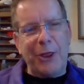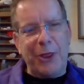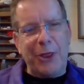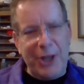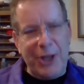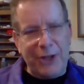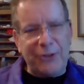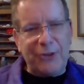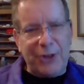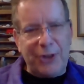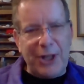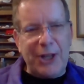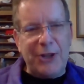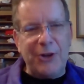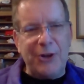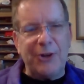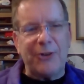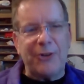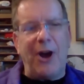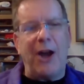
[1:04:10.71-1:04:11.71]
this thing
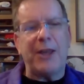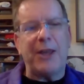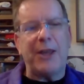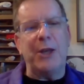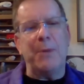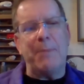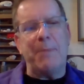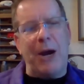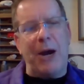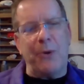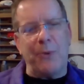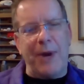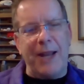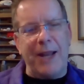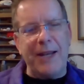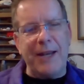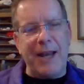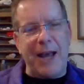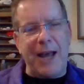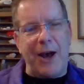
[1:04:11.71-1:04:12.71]
you're talking about
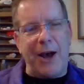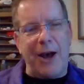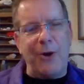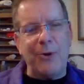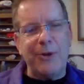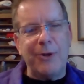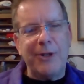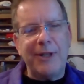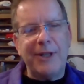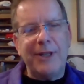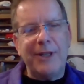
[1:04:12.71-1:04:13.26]
right now